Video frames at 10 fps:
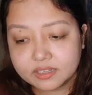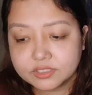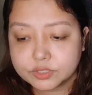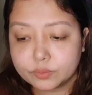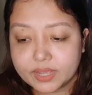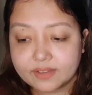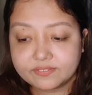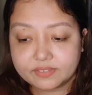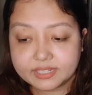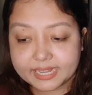So we have
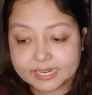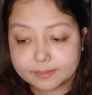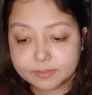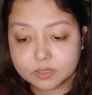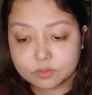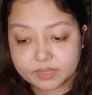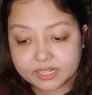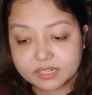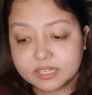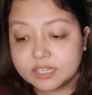Layla McQueen,